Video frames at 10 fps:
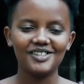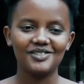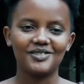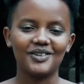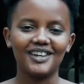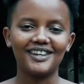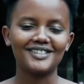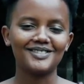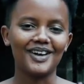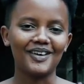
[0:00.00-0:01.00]
So
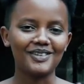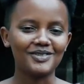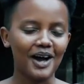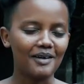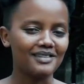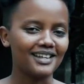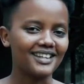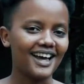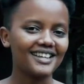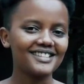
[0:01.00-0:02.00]
kids, we are going to have the
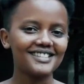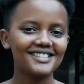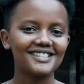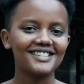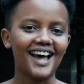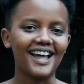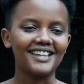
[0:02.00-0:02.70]
dance. Yay!